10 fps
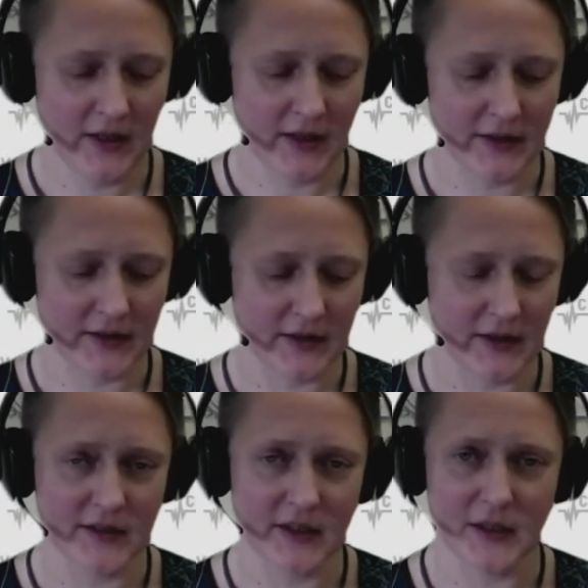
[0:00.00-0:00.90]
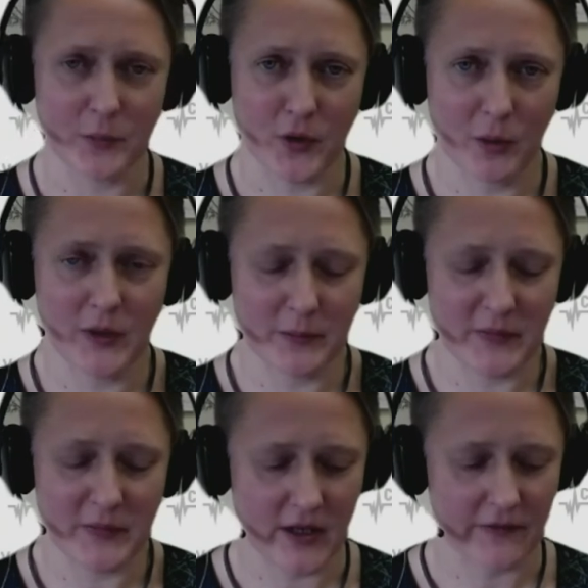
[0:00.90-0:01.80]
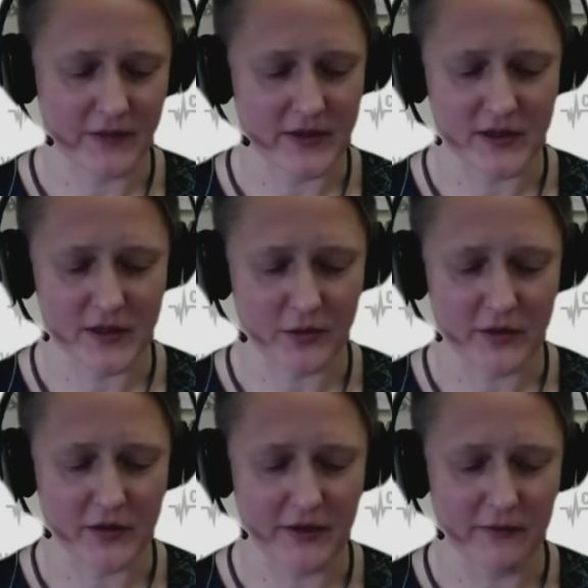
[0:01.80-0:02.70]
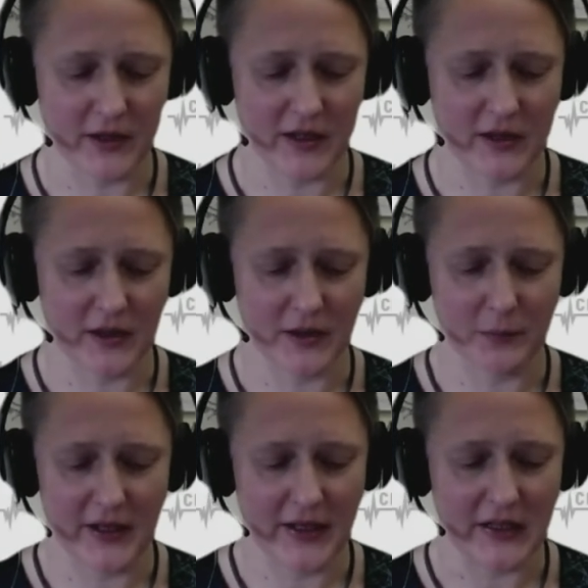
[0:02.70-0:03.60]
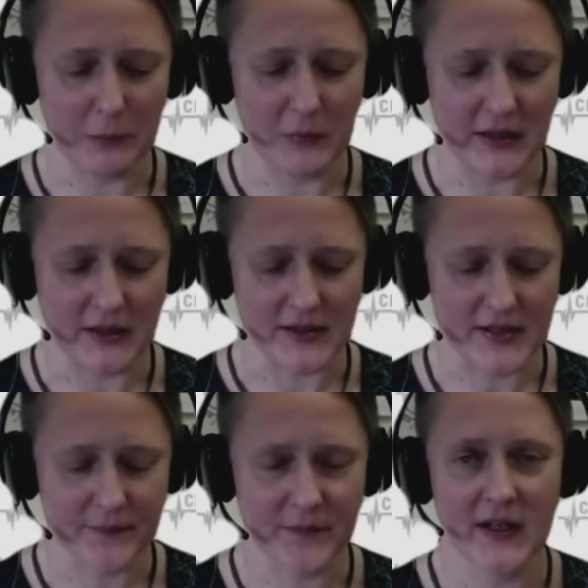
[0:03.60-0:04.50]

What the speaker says: and the problem itself is not trivial by any means.